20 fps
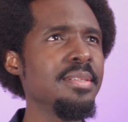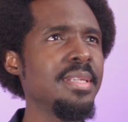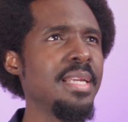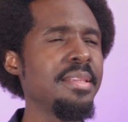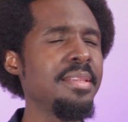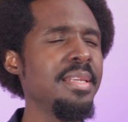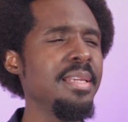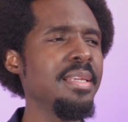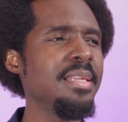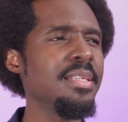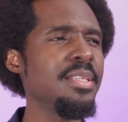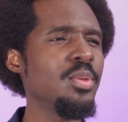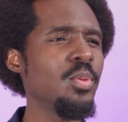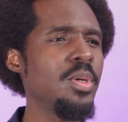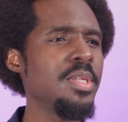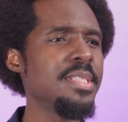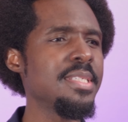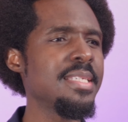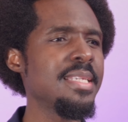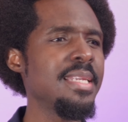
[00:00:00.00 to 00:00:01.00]
I think it
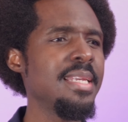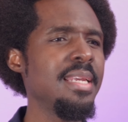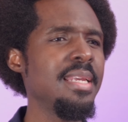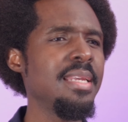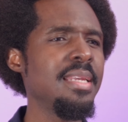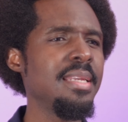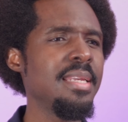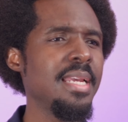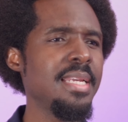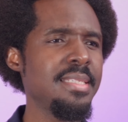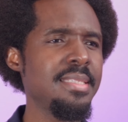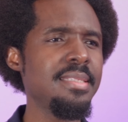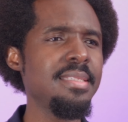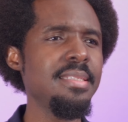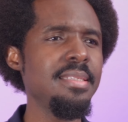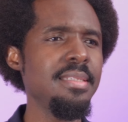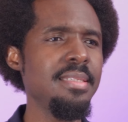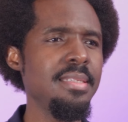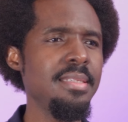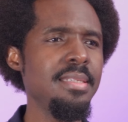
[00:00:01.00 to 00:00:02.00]
was,
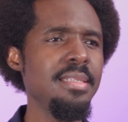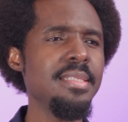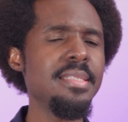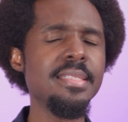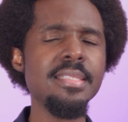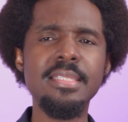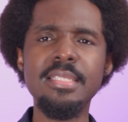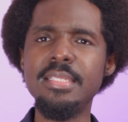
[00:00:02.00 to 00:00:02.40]
Stetson,